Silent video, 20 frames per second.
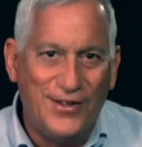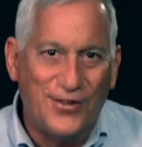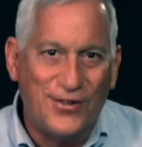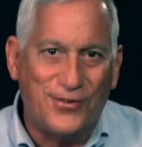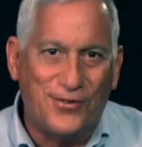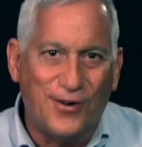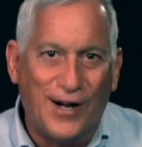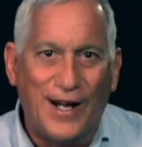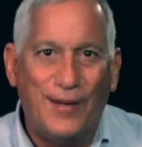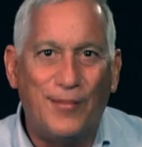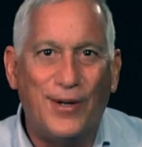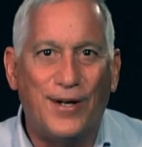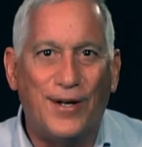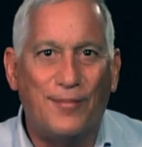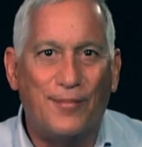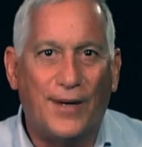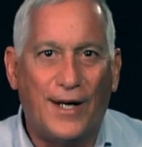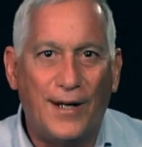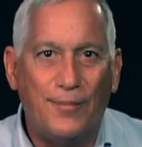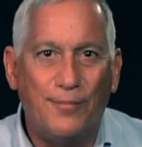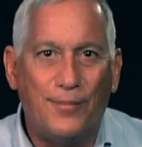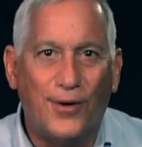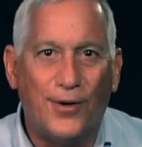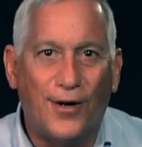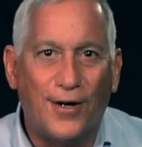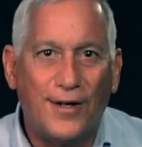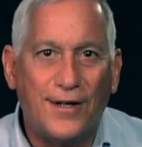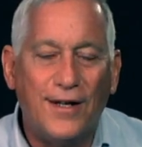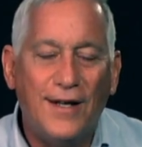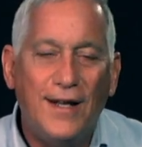describe it in my
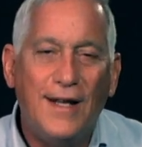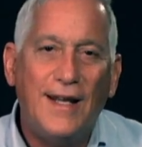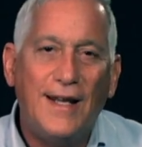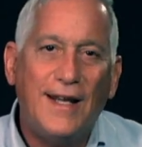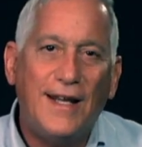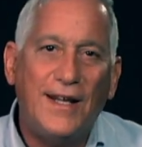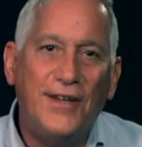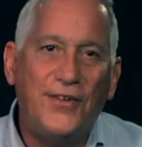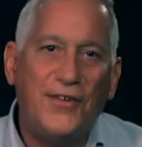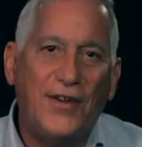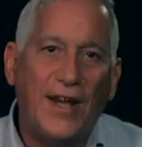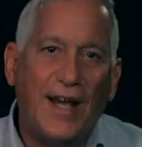book, is